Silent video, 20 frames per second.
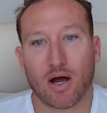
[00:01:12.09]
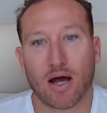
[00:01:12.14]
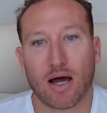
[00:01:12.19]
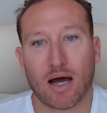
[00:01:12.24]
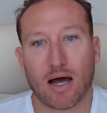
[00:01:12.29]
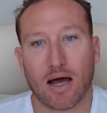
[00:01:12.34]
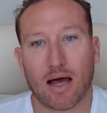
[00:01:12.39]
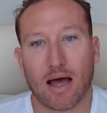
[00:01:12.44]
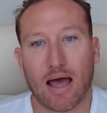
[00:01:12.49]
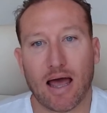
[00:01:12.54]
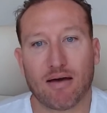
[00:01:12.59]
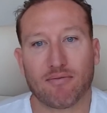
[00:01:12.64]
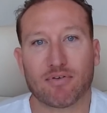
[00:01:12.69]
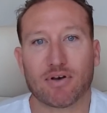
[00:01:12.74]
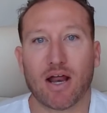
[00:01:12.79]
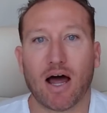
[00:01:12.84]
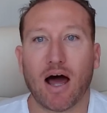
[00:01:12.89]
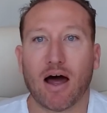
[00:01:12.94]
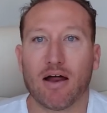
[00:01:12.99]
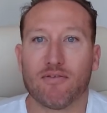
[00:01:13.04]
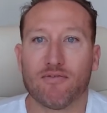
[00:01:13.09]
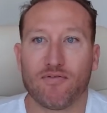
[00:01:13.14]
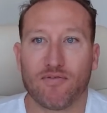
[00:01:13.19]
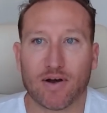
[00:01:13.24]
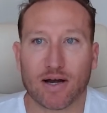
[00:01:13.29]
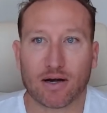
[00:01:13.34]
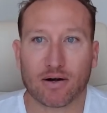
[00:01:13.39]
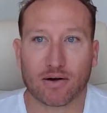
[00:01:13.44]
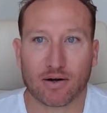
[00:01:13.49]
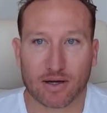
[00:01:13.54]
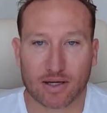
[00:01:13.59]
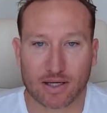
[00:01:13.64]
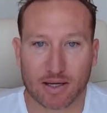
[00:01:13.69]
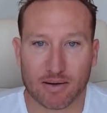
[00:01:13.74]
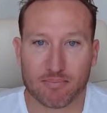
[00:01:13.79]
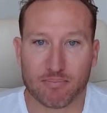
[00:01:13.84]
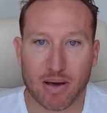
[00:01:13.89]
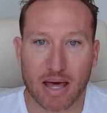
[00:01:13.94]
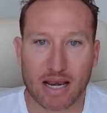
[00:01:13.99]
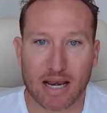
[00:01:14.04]
uh, have an unfair
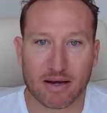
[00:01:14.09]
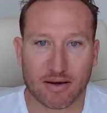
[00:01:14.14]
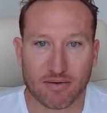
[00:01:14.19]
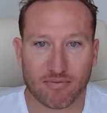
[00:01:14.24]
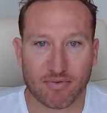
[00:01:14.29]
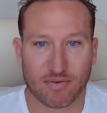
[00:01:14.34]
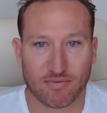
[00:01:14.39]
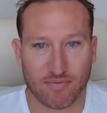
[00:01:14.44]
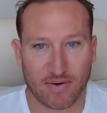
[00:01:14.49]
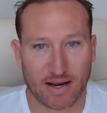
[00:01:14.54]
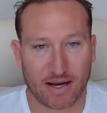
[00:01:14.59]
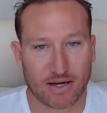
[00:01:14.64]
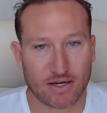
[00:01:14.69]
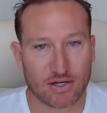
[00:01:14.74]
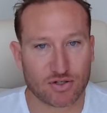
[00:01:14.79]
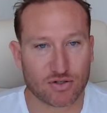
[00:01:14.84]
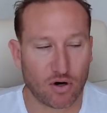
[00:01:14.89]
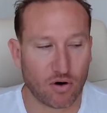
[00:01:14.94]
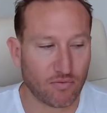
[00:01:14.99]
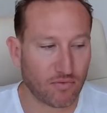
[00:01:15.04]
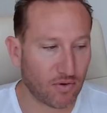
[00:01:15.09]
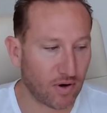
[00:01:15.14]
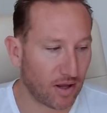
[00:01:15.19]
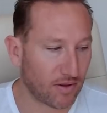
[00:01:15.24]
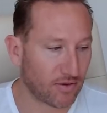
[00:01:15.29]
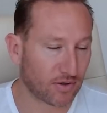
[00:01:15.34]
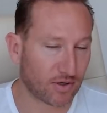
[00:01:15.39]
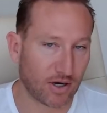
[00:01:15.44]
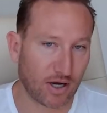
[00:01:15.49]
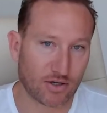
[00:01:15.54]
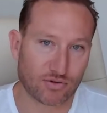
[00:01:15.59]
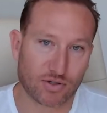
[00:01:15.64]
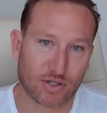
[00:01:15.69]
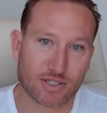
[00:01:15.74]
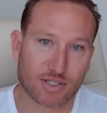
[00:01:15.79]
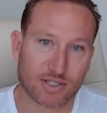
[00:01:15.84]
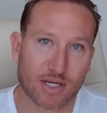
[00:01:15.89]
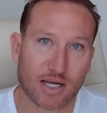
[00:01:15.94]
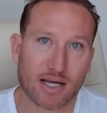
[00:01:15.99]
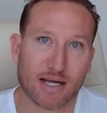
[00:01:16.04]
competitive advantage over other countries.